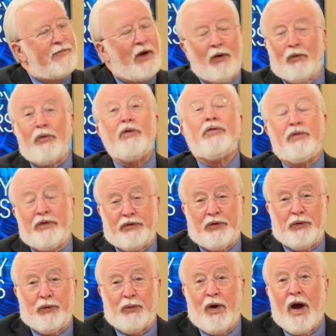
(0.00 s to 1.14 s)
You're listening
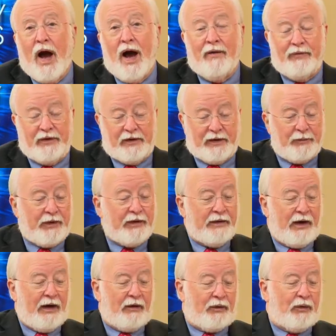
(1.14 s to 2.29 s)
to uh, Avi
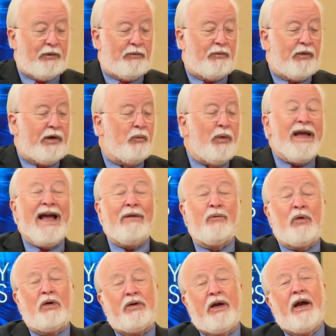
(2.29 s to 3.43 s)
Lipkin, our good friend. We
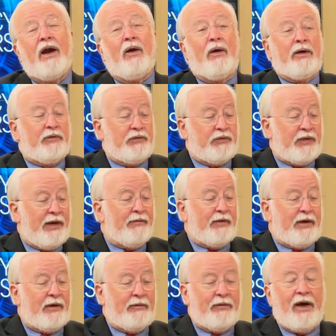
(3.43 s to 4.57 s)
carry
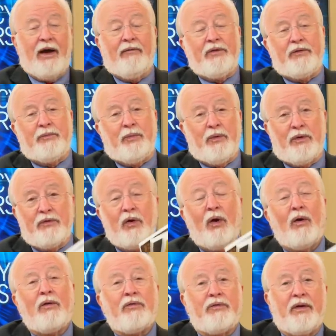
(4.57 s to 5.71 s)
seven of Avi's books,
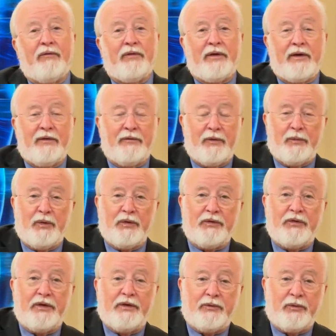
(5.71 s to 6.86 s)
all seven of the books
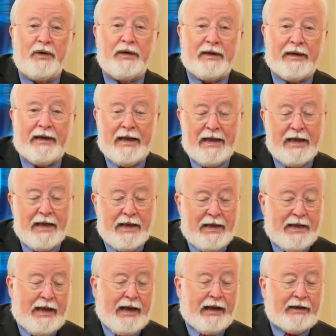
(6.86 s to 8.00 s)
that he's written.
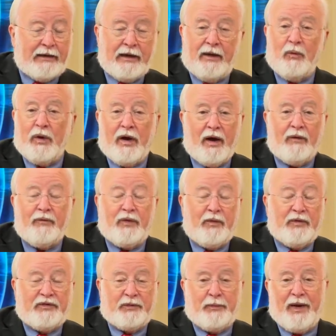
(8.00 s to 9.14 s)
And uh, we offer them
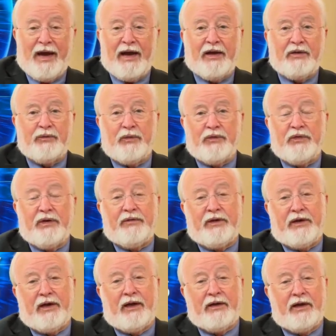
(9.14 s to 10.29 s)
as a package for
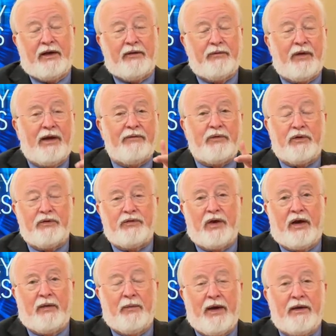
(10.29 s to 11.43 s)
$79.95. You can
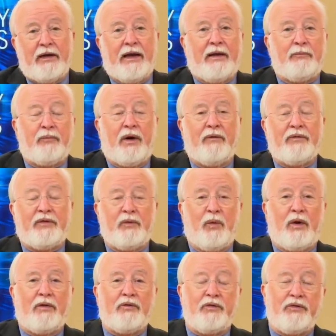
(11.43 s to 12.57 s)
check them out at
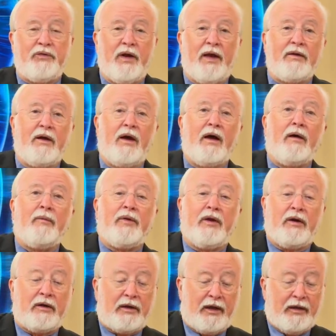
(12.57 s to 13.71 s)
prophecywatchers.com, the
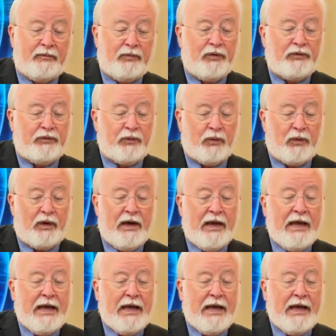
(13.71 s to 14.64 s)
online bookstore.